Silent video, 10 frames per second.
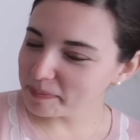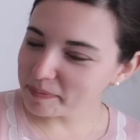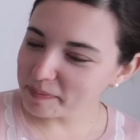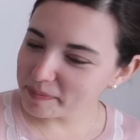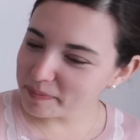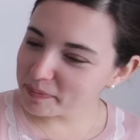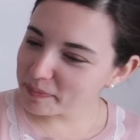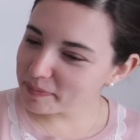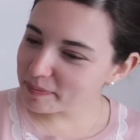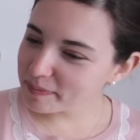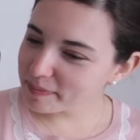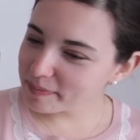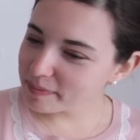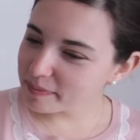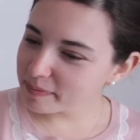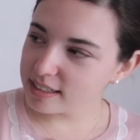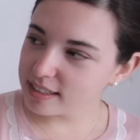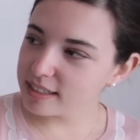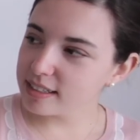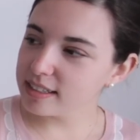
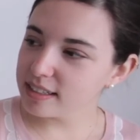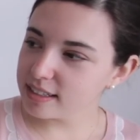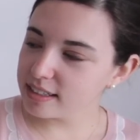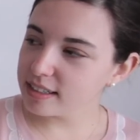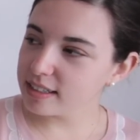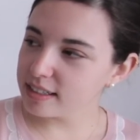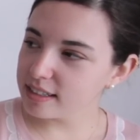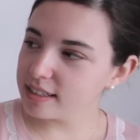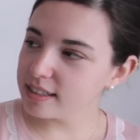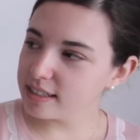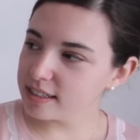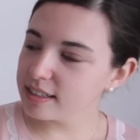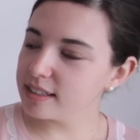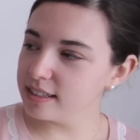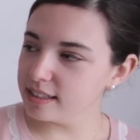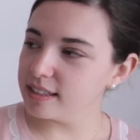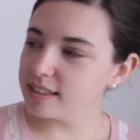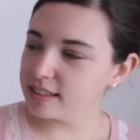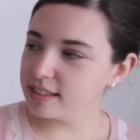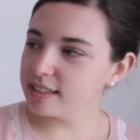
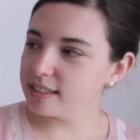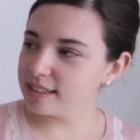[no speech]